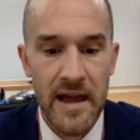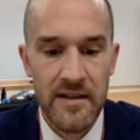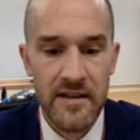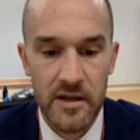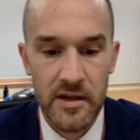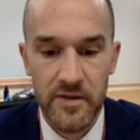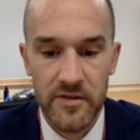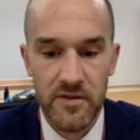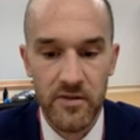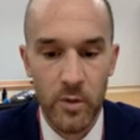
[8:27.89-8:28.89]
so you can do
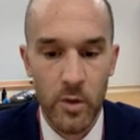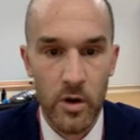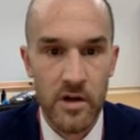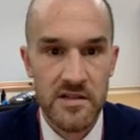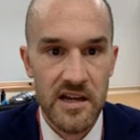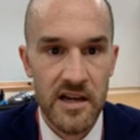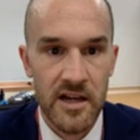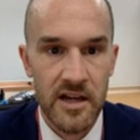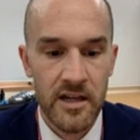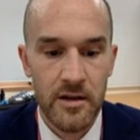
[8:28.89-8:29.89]
54
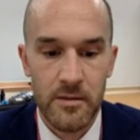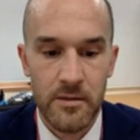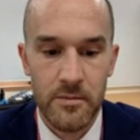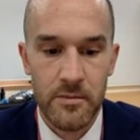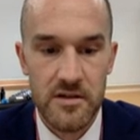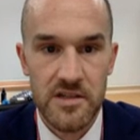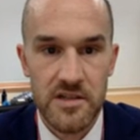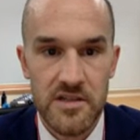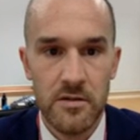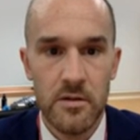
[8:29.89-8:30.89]
times
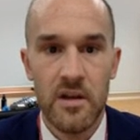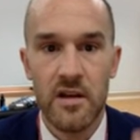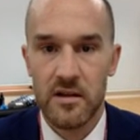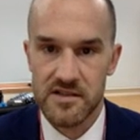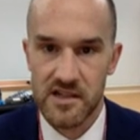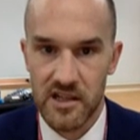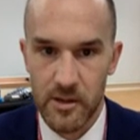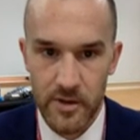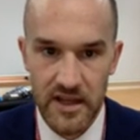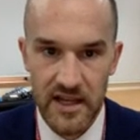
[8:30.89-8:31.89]
32. It's going to give
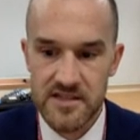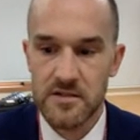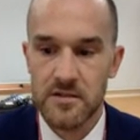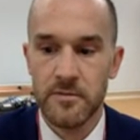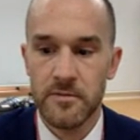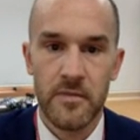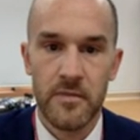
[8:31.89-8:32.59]
me the answer.